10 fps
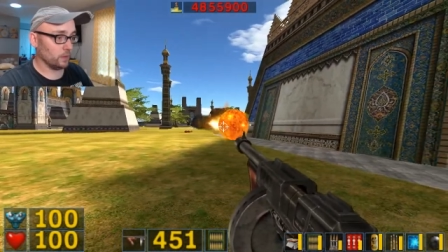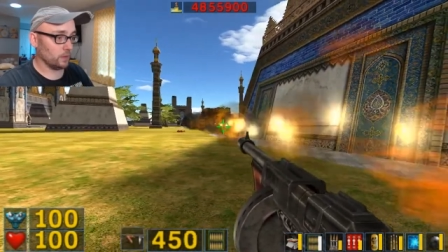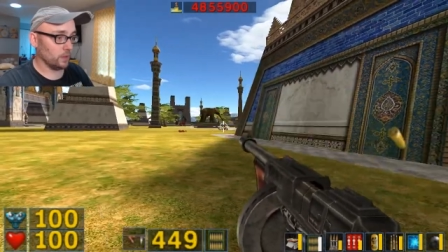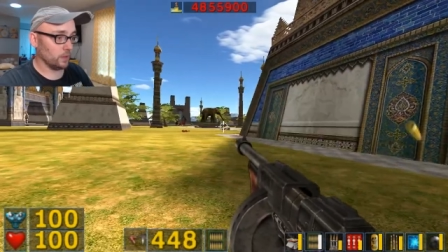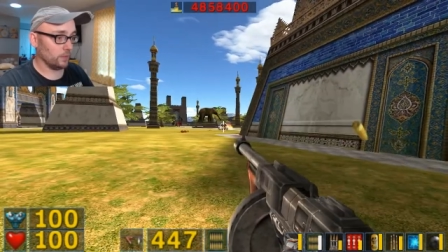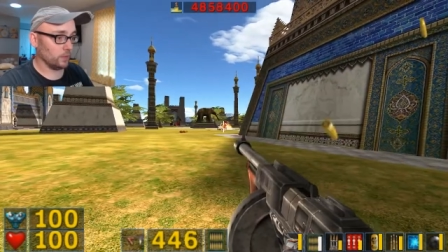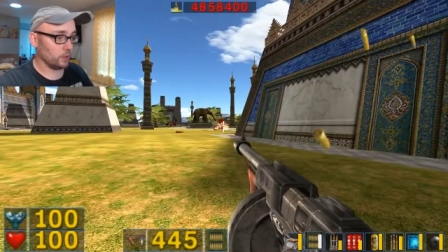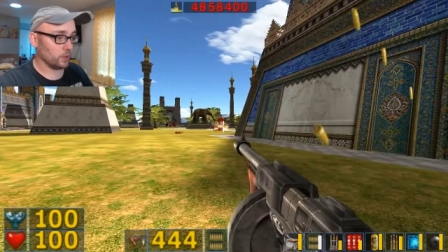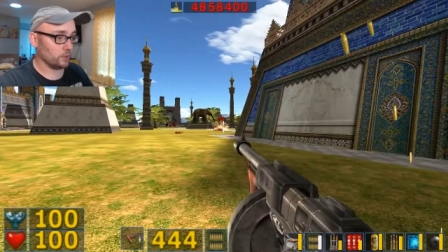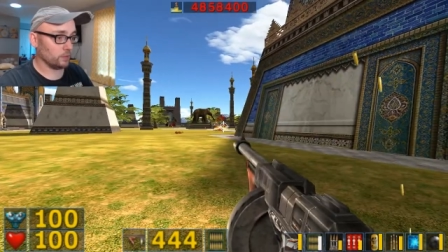Hey, if you
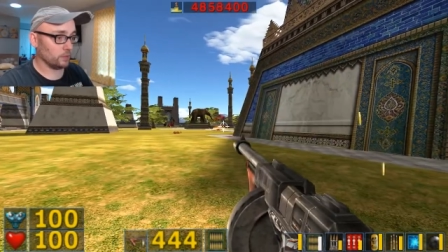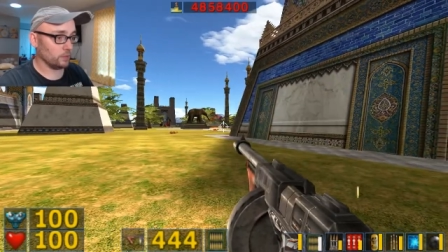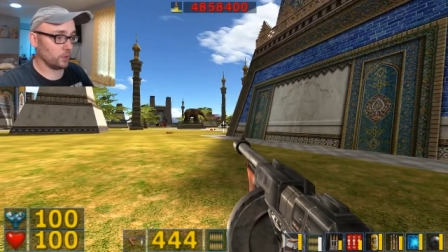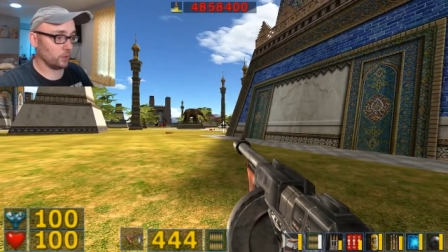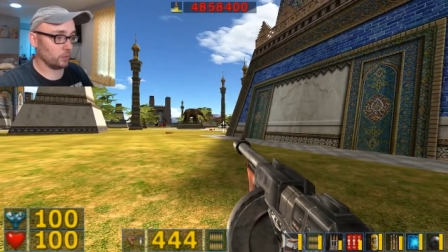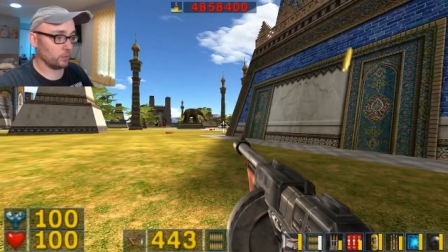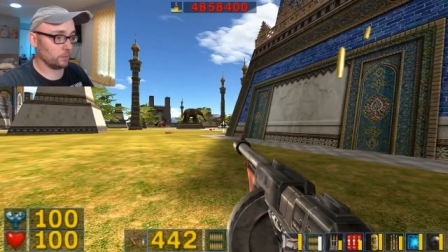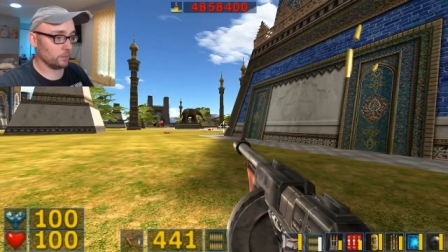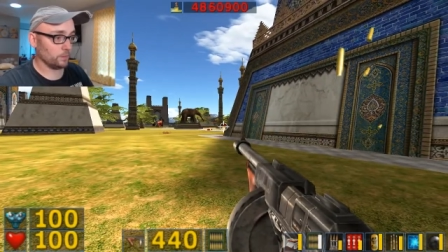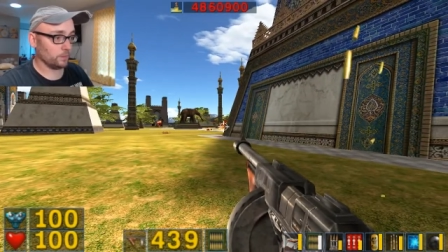could, you know...
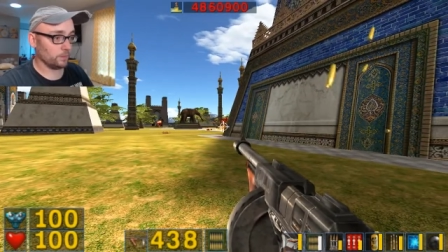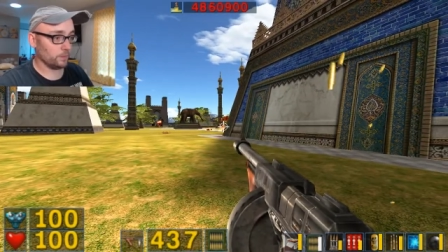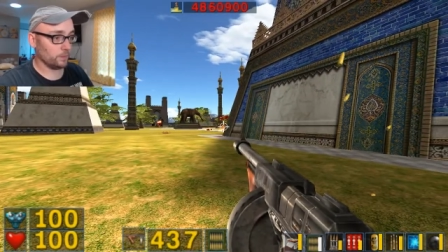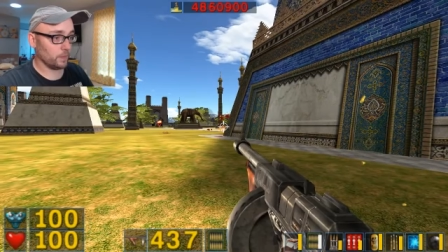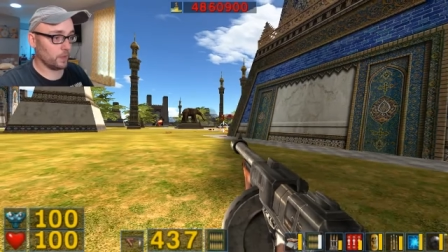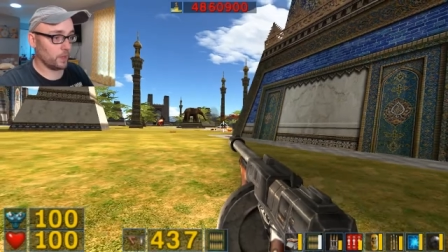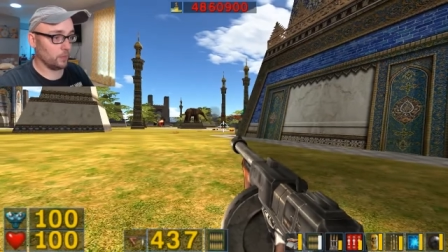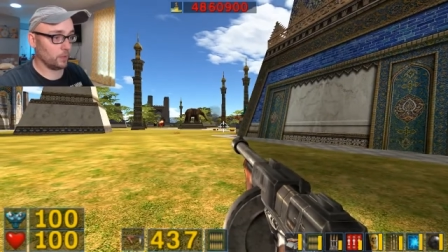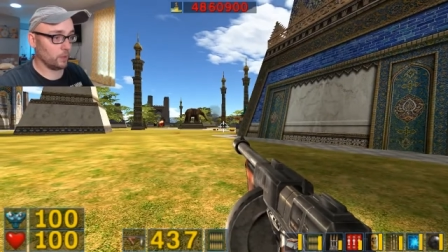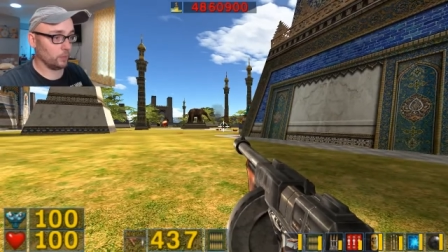I,
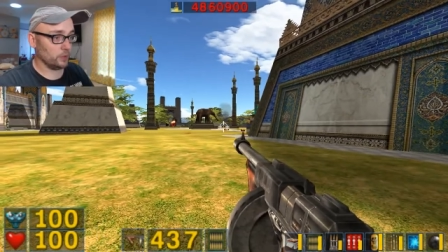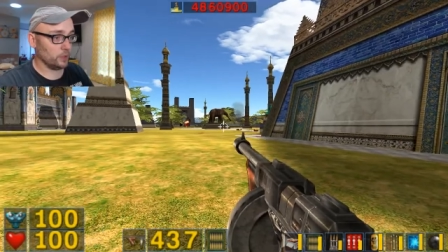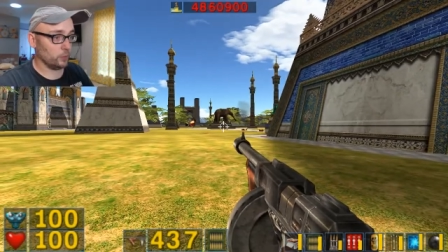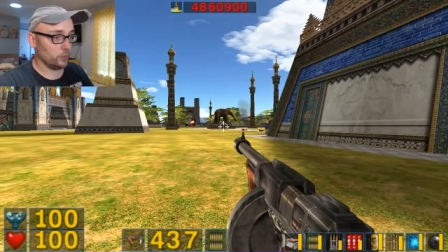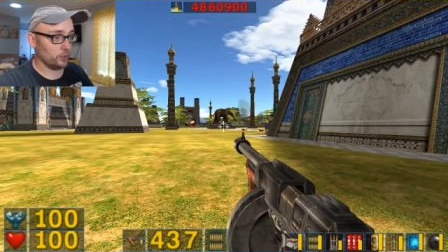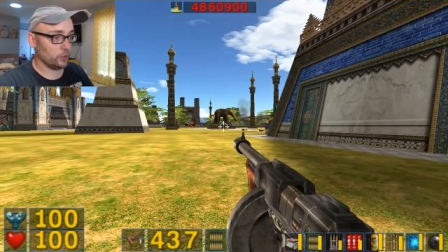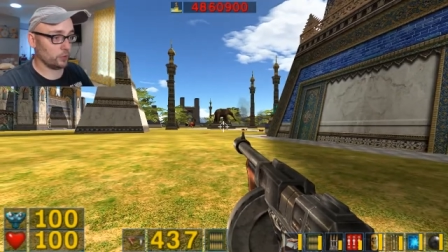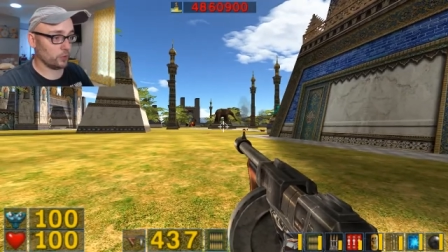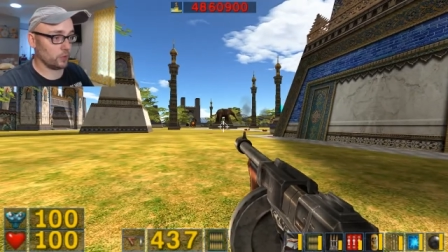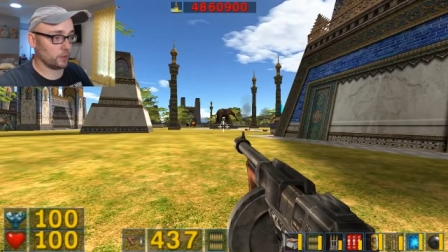I will deal with you
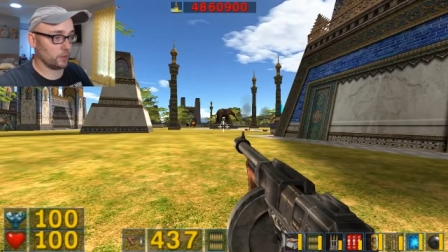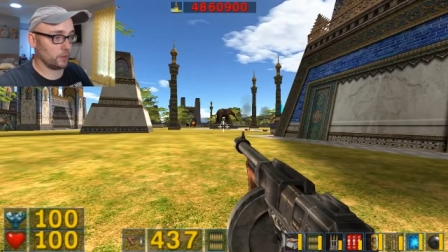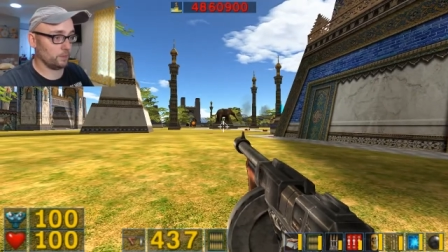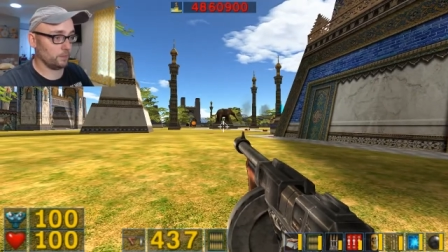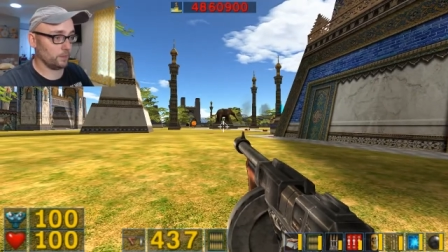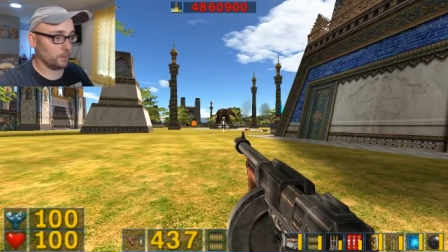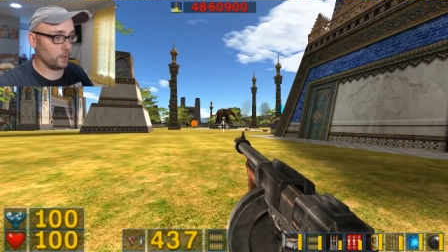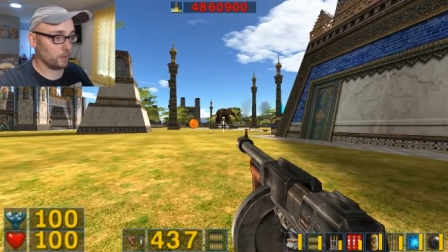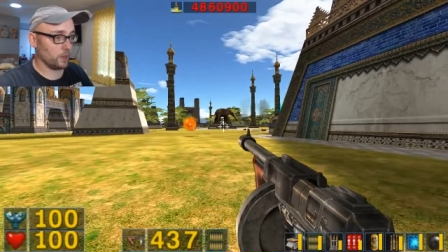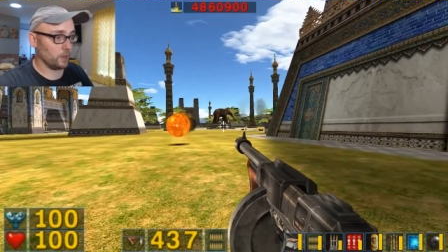throwing the, the
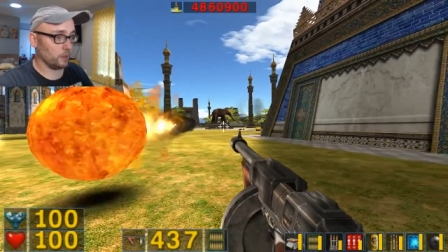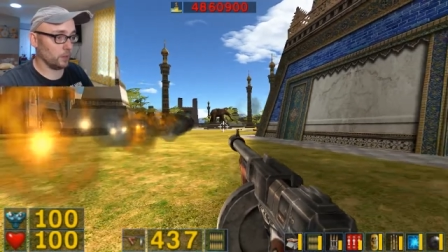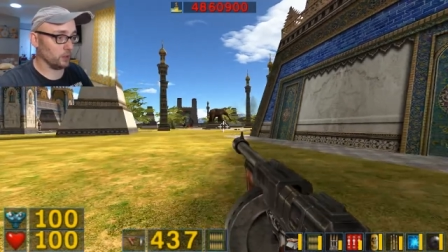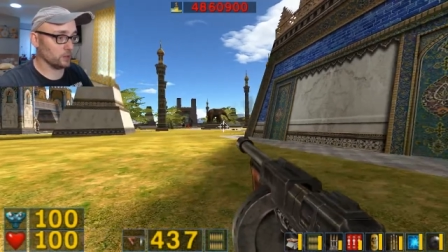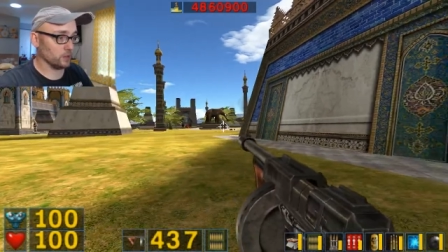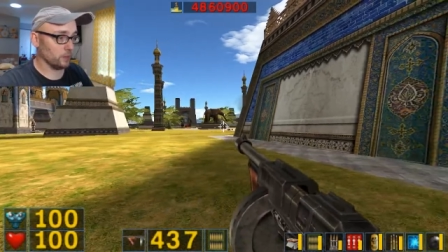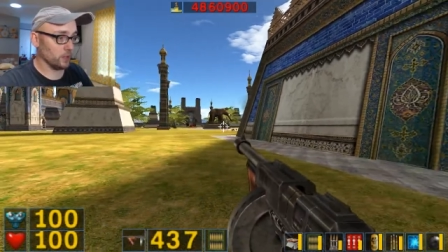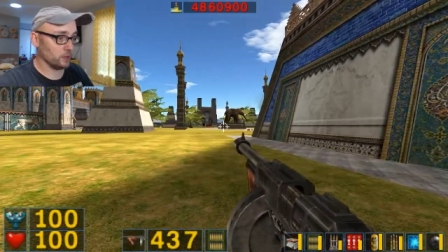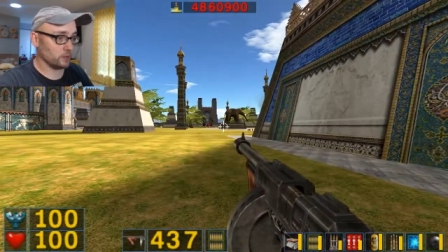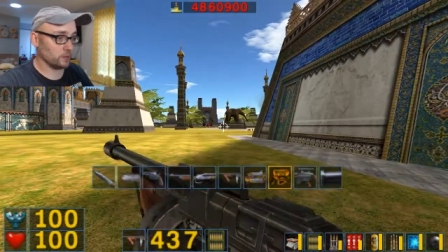red hot balls in a
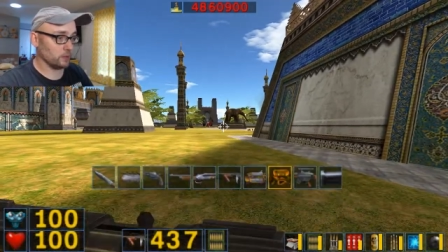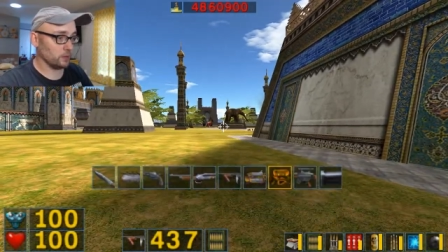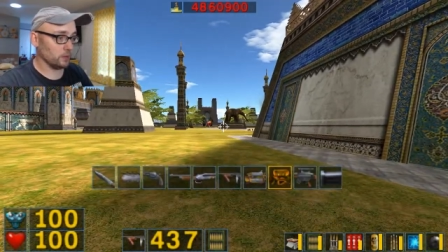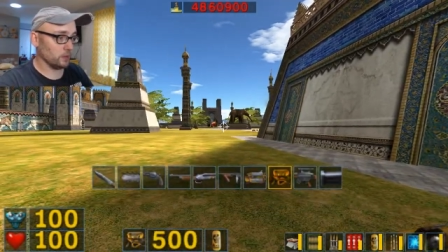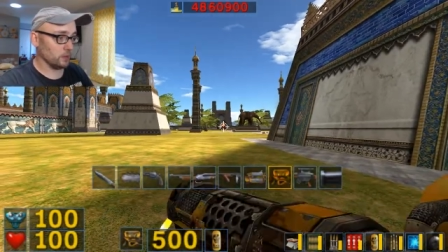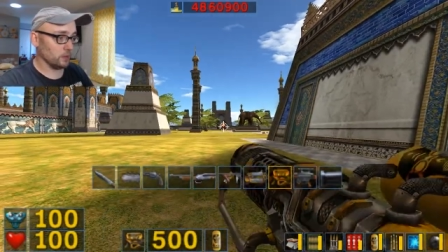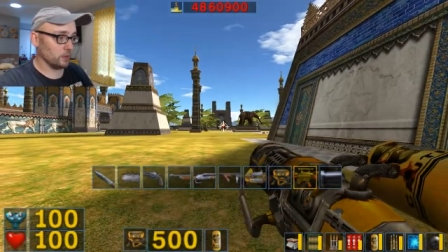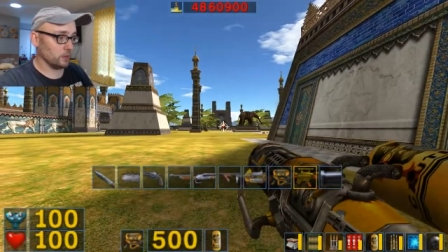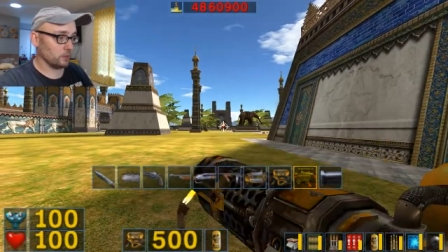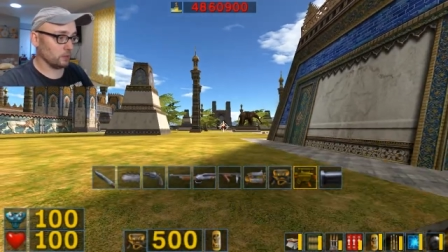minute.
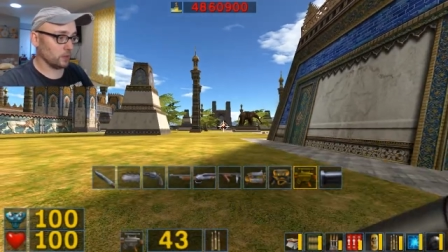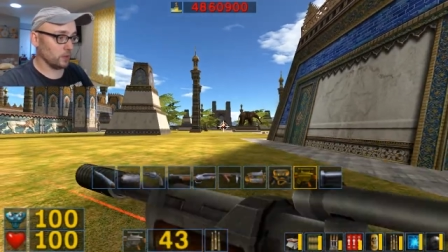Red